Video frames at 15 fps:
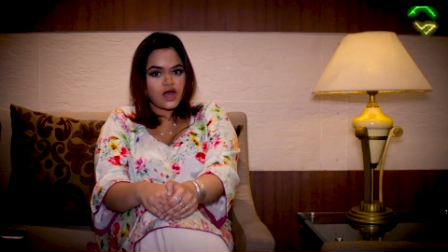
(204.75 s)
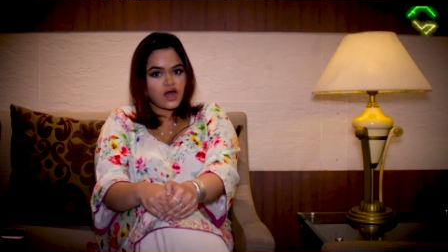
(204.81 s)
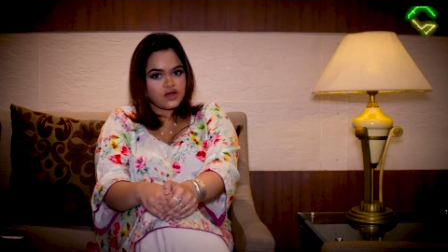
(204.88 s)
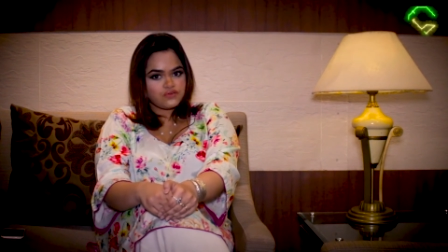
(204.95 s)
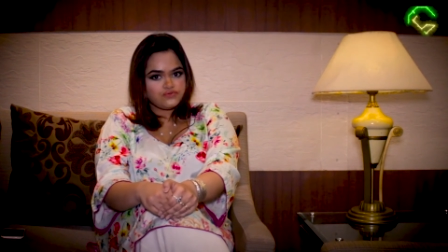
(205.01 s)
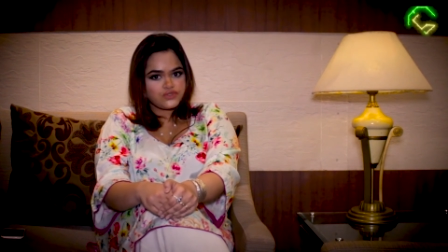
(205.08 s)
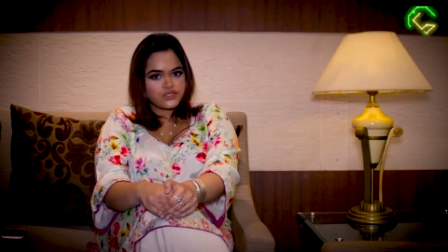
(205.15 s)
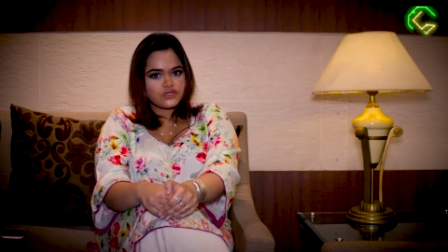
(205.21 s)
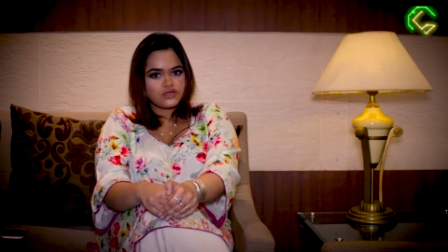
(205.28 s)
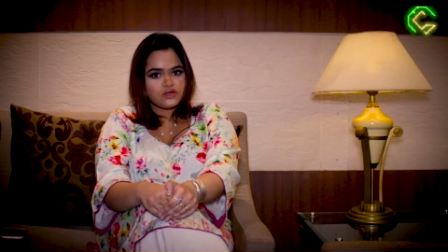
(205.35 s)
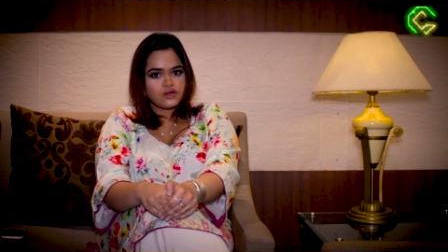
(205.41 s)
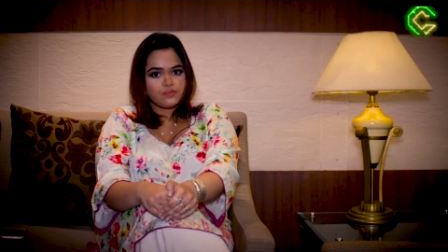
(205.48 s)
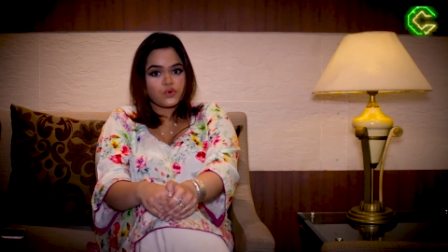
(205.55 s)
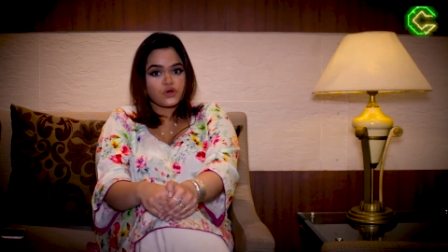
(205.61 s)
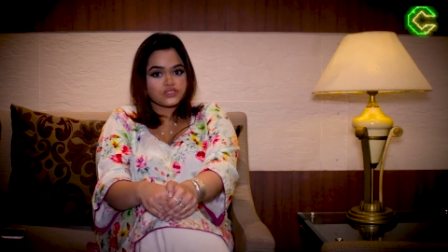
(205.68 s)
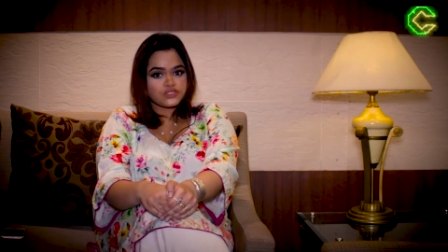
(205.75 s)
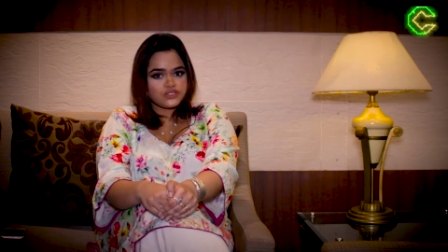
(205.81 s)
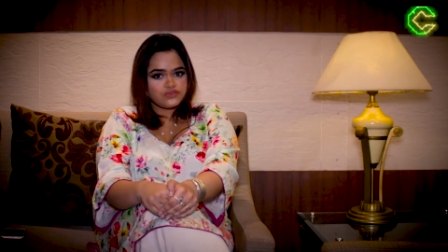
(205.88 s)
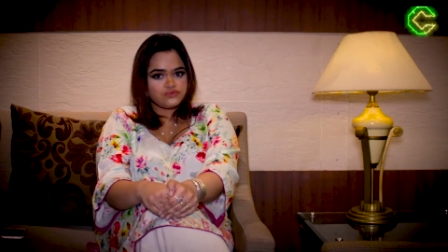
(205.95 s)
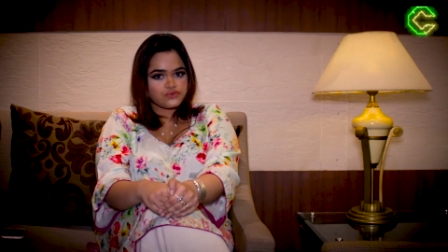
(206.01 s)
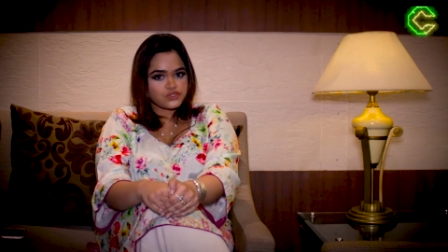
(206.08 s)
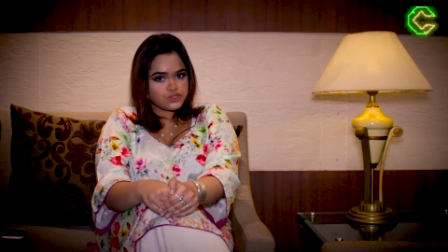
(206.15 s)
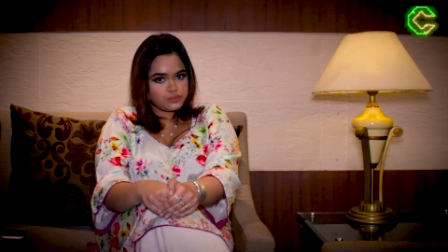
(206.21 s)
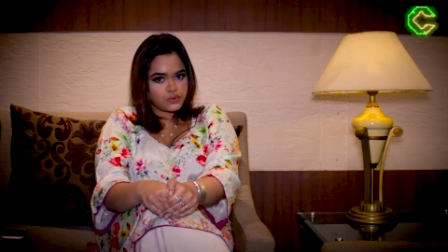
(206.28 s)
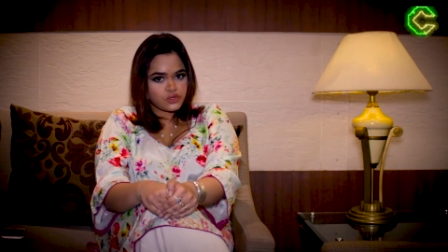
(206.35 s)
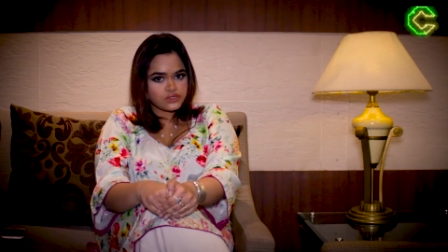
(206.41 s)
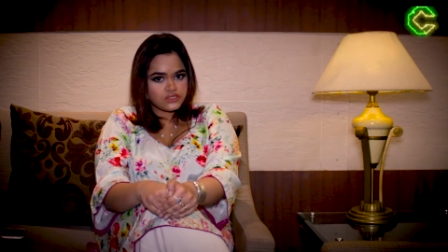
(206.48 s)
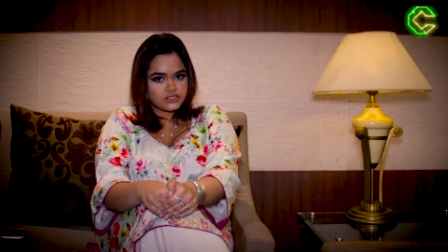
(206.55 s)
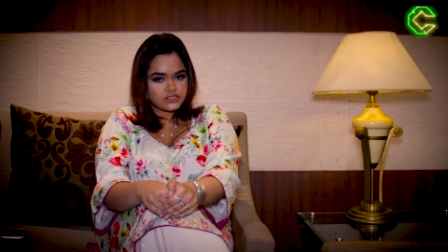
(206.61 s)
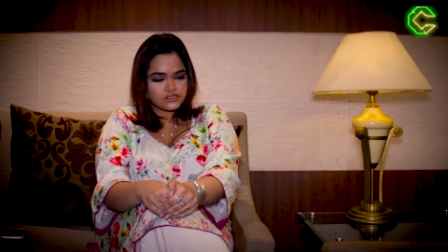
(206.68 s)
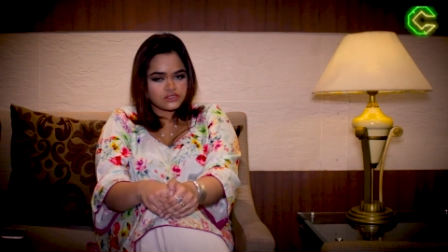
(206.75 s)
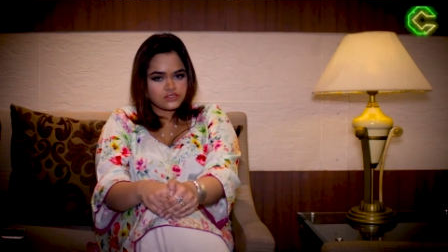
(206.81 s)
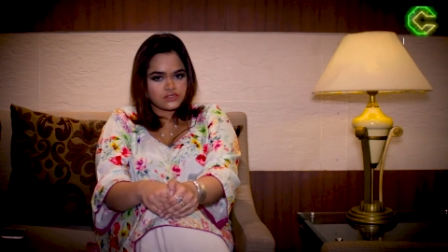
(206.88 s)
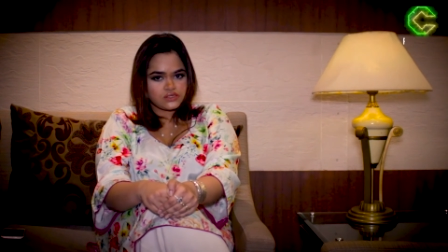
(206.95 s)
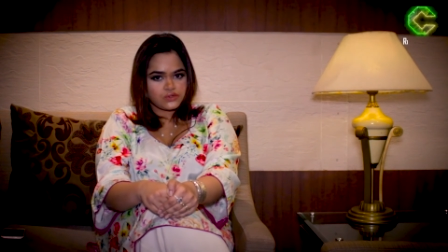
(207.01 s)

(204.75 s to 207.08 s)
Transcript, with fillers: After positive response,